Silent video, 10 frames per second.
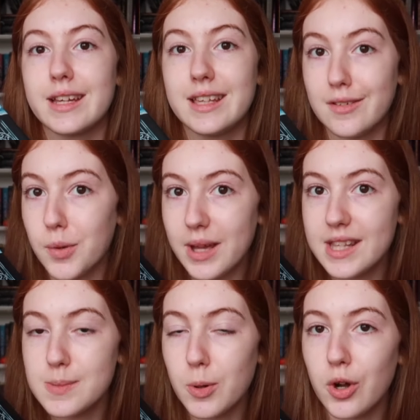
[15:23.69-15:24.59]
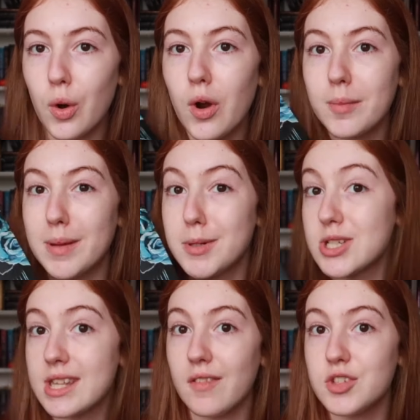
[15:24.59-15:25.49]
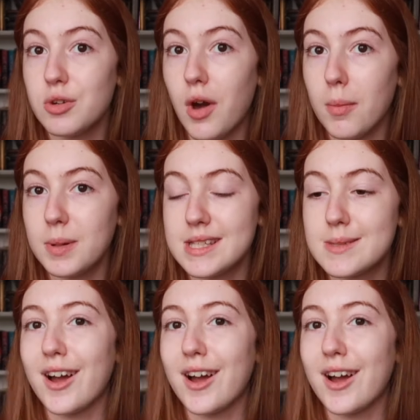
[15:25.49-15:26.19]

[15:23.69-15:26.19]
give away this book or maybe just have 2 copies.